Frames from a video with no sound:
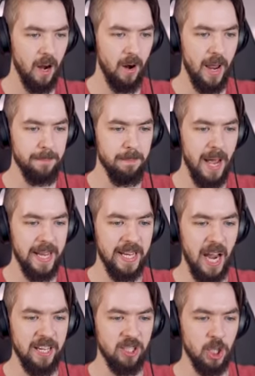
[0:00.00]
All right, my
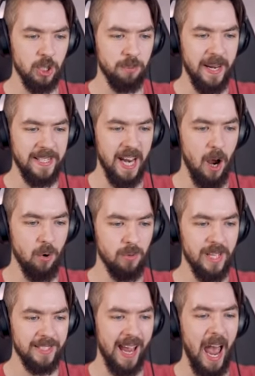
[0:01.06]
guys just went down.
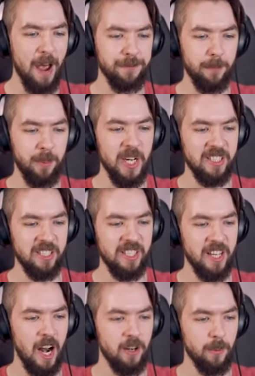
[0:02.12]
That's half the priests I
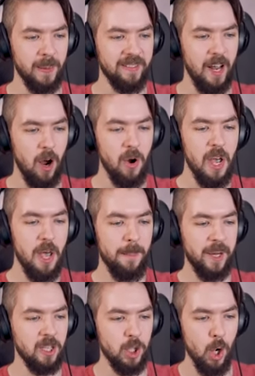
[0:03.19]
started with now,
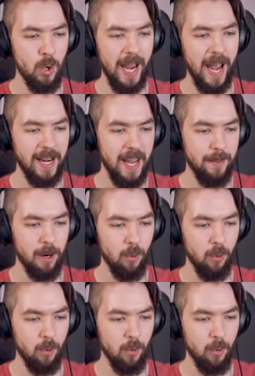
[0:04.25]
because you can't aim a